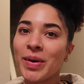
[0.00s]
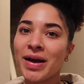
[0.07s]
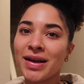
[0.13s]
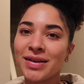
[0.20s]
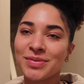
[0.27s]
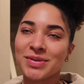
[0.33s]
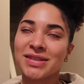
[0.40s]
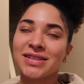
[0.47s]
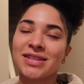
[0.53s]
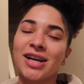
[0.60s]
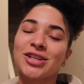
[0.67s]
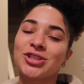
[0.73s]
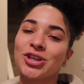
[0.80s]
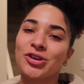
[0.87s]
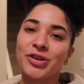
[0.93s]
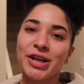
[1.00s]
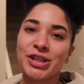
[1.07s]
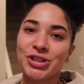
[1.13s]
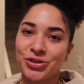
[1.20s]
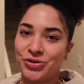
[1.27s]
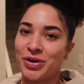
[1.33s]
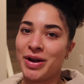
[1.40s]
It was such a great
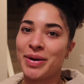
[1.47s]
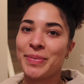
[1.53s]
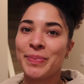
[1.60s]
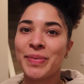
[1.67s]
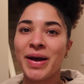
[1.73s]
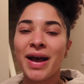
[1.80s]
trip.